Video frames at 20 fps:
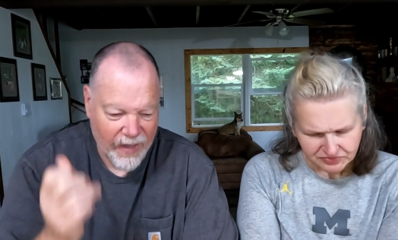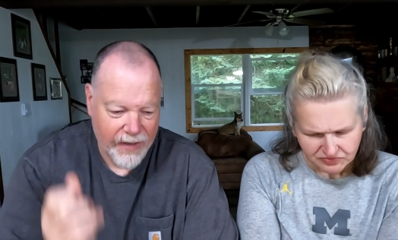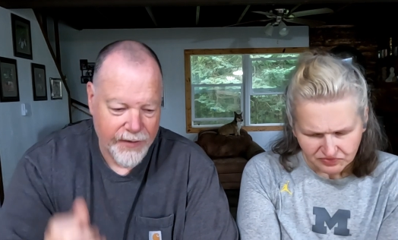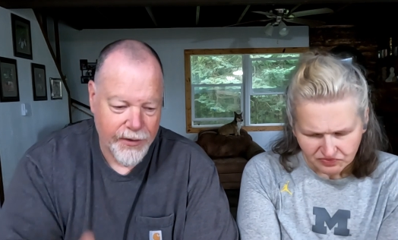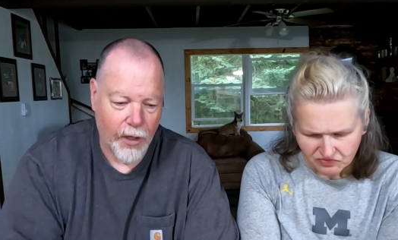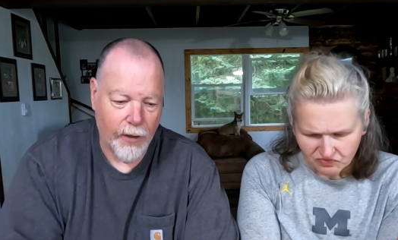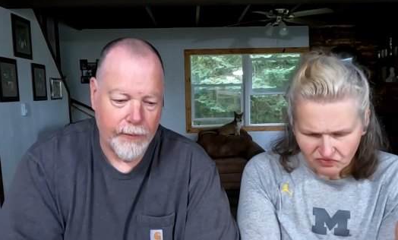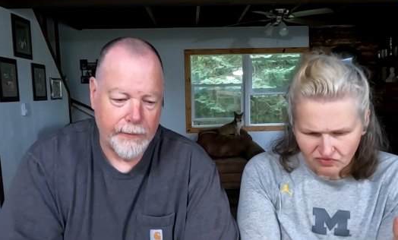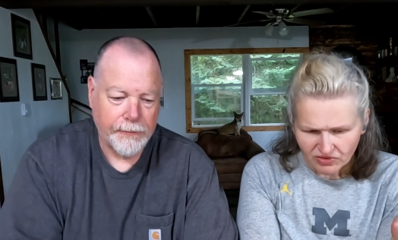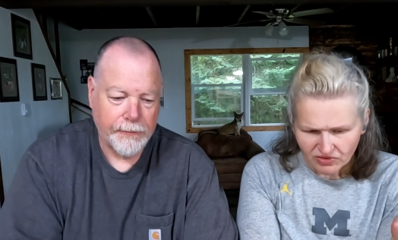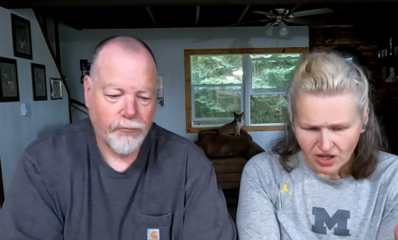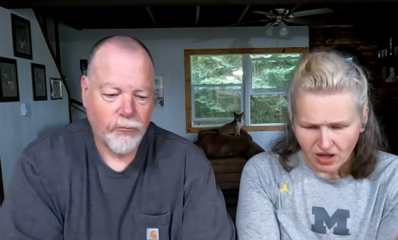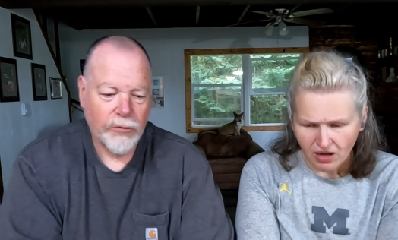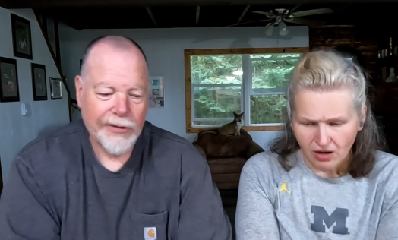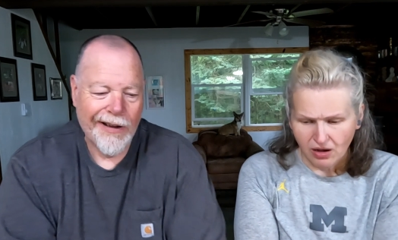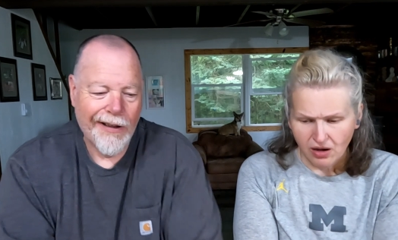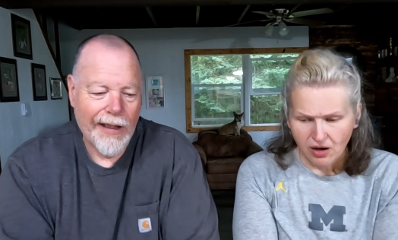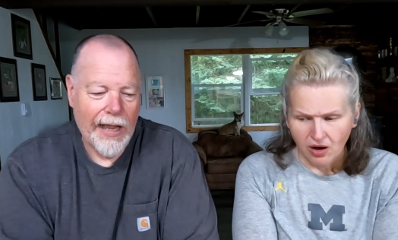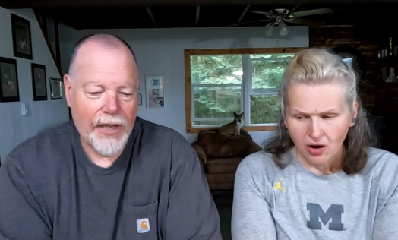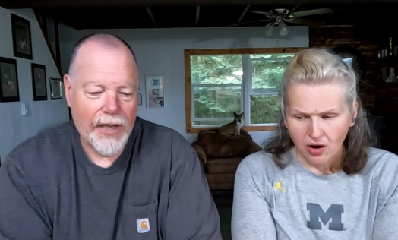Speaker 1: So
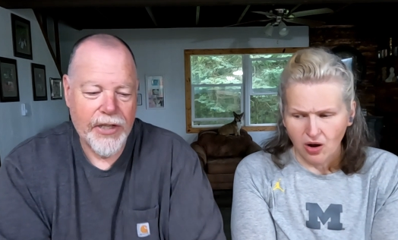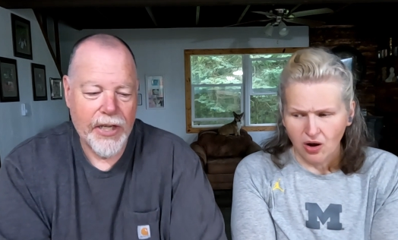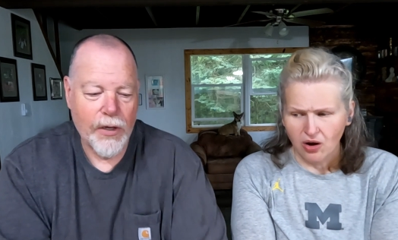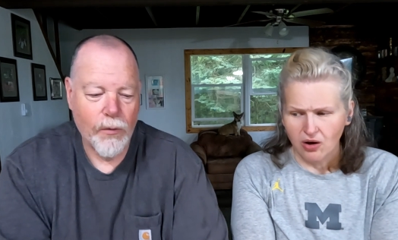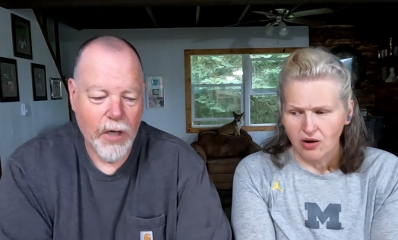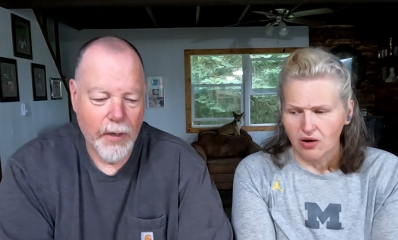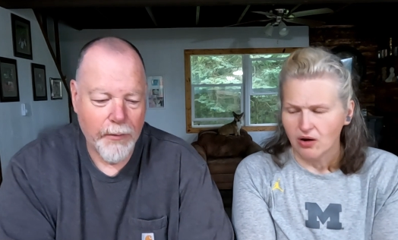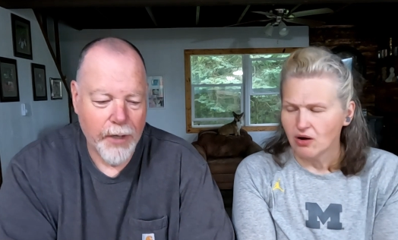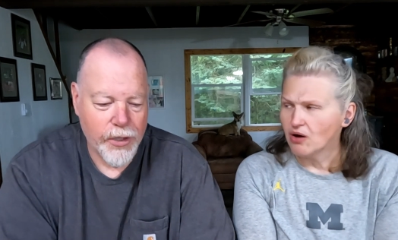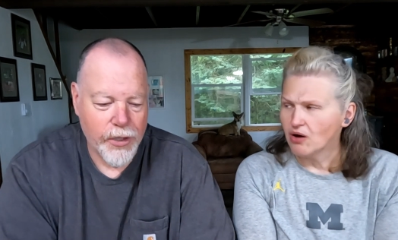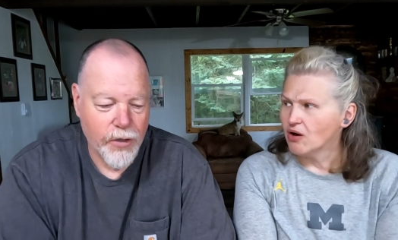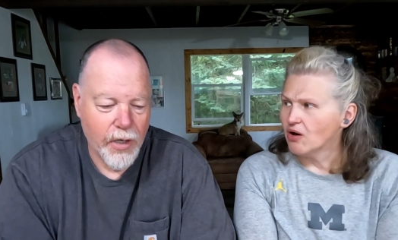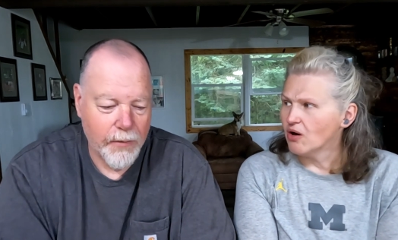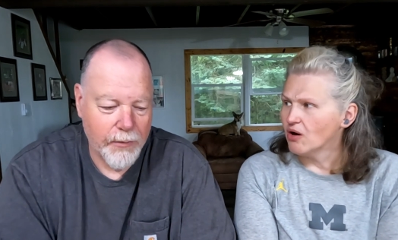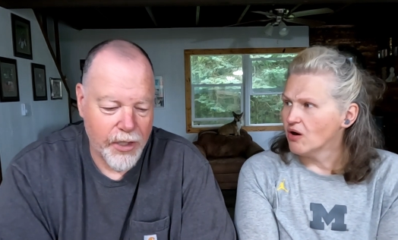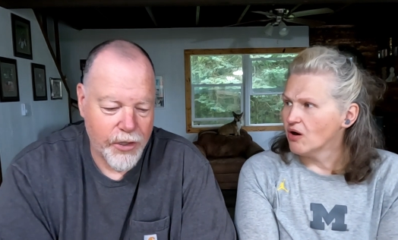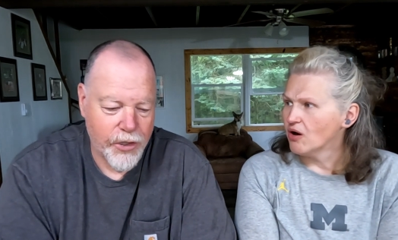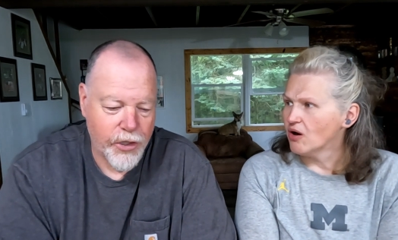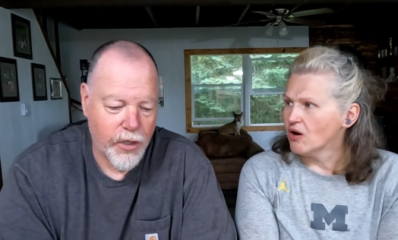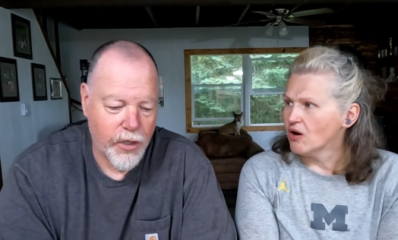I think what I might do, I
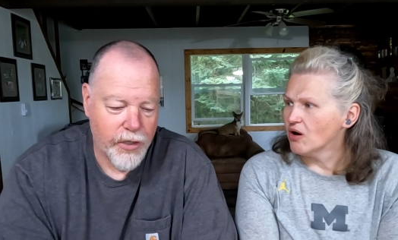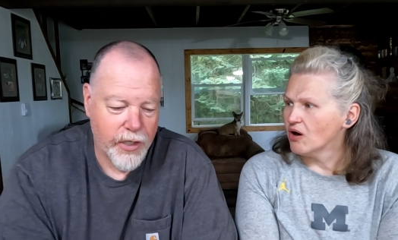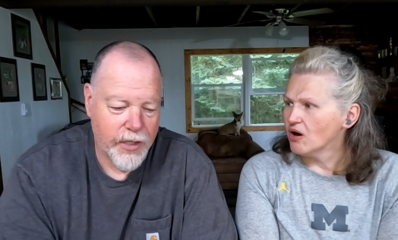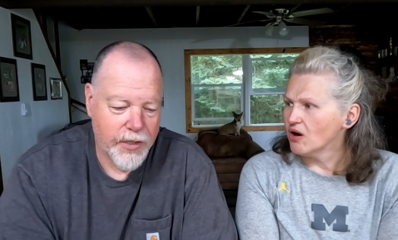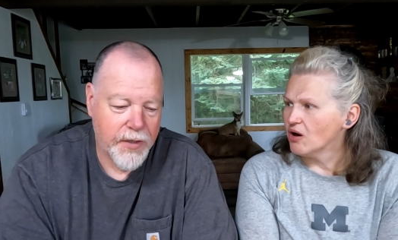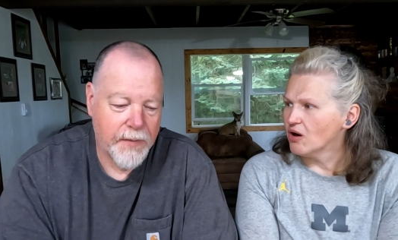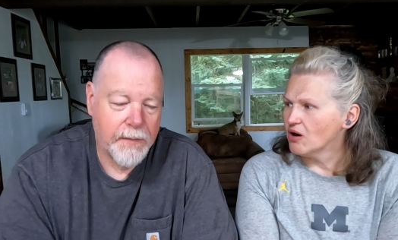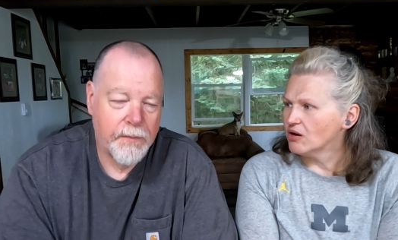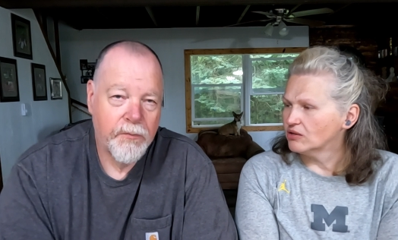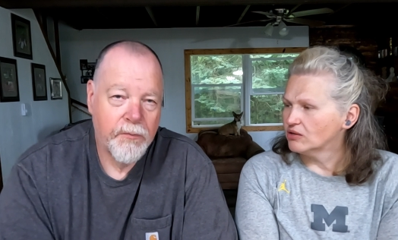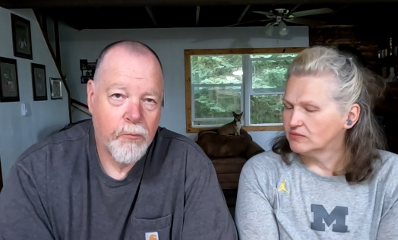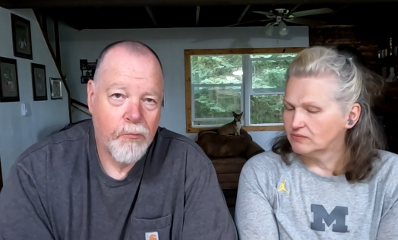might chill this.